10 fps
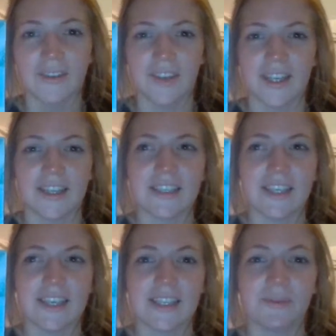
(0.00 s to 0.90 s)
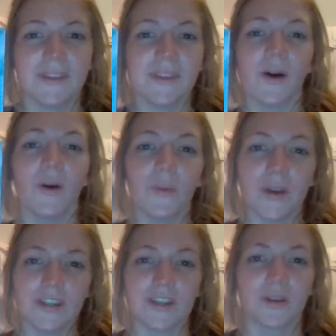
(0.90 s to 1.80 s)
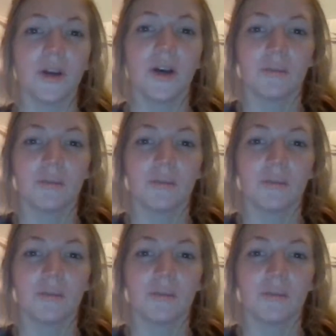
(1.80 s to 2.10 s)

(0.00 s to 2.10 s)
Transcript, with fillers: Because he has spent the whole winter